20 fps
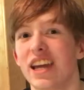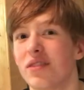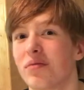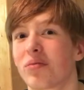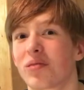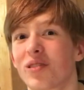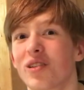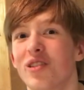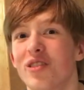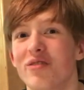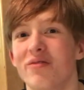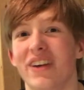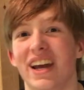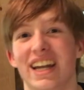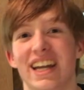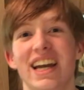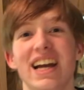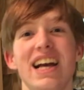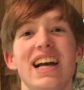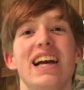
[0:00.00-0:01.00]

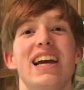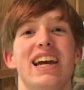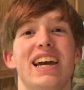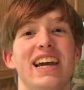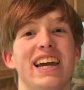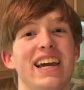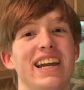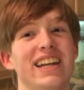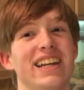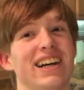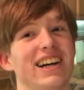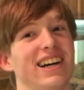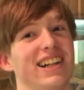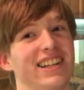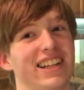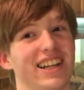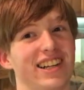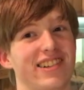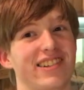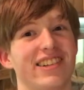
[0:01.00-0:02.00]
improvement in
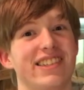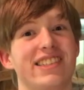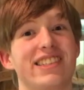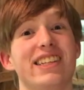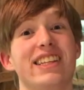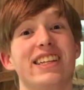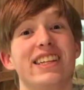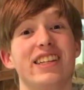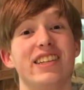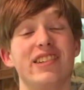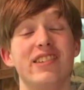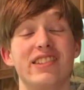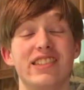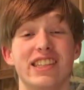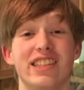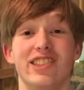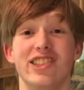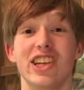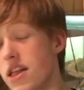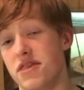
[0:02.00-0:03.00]
electricity
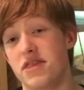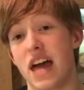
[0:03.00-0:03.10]
usage.